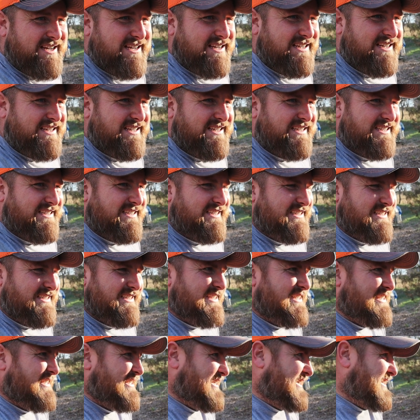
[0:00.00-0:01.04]

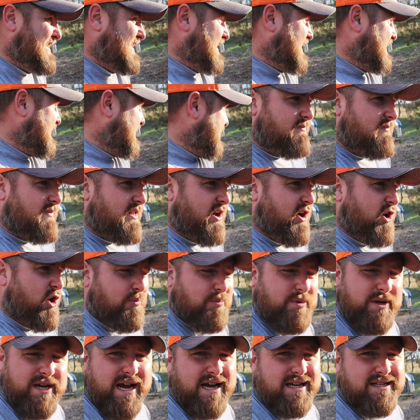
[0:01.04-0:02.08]
I
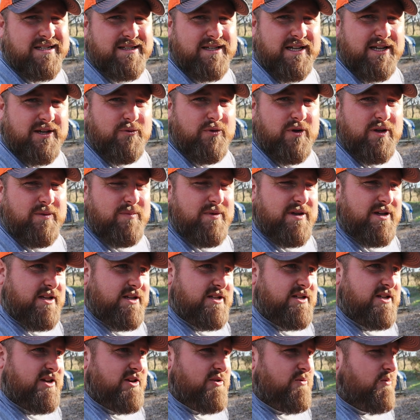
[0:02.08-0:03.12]
hope you guys stick with me,
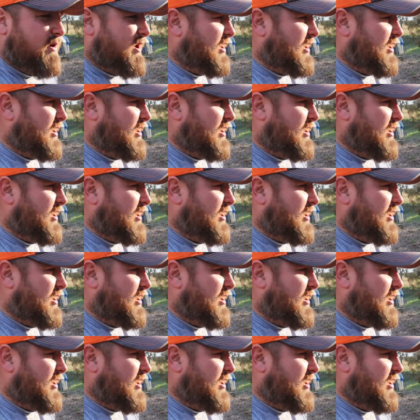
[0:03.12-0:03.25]
continue